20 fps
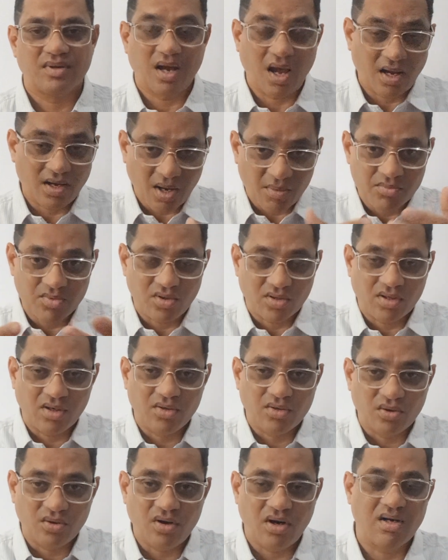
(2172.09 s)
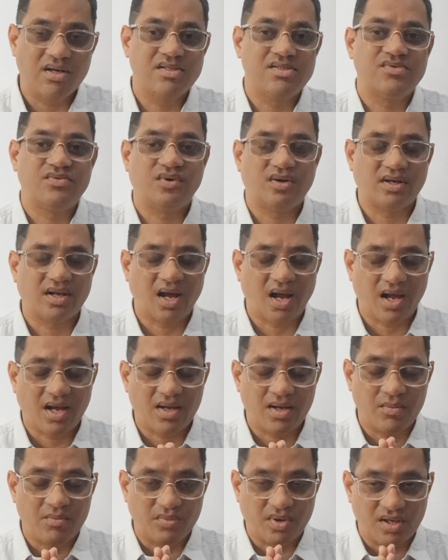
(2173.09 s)
And I'm talking to God is what I
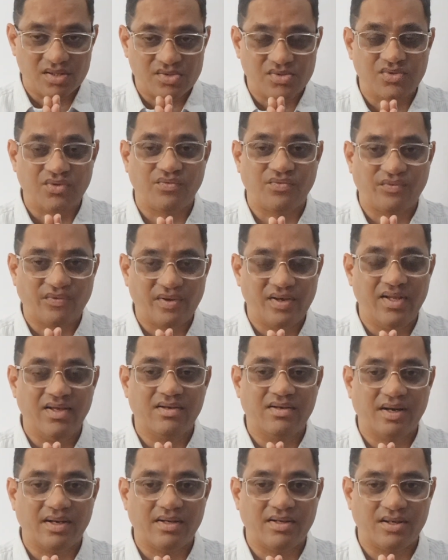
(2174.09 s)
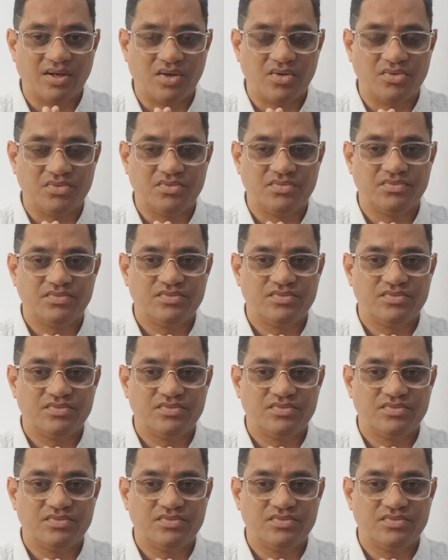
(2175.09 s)
am also feeling right now.